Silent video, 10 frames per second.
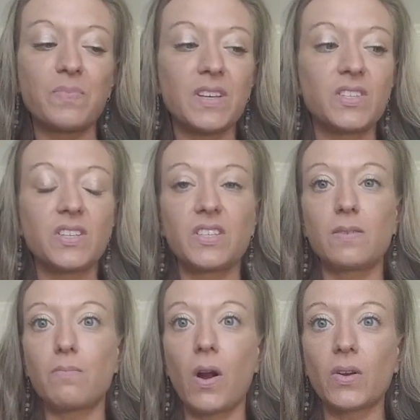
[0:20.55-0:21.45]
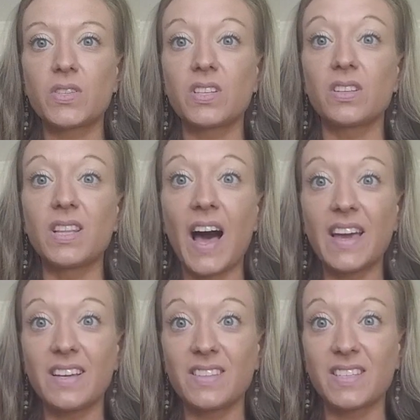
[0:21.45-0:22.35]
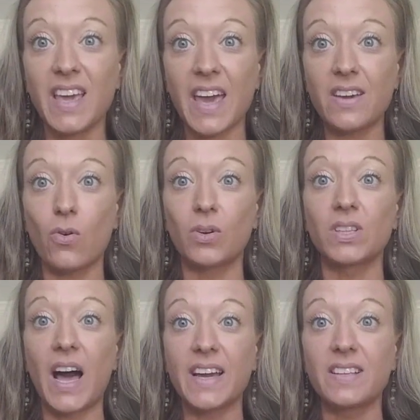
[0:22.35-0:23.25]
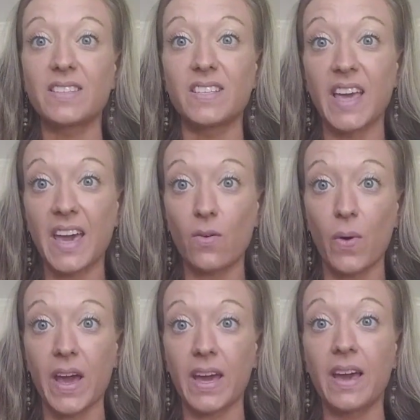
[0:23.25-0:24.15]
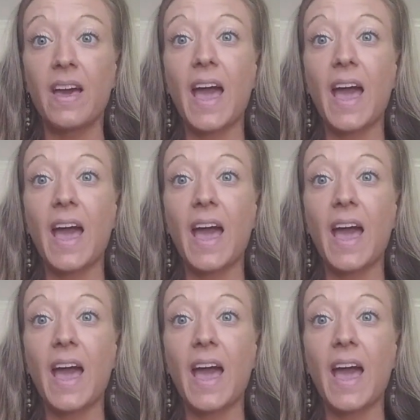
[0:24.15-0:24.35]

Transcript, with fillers: since it marks the Lion's Gate or Lion's Gateway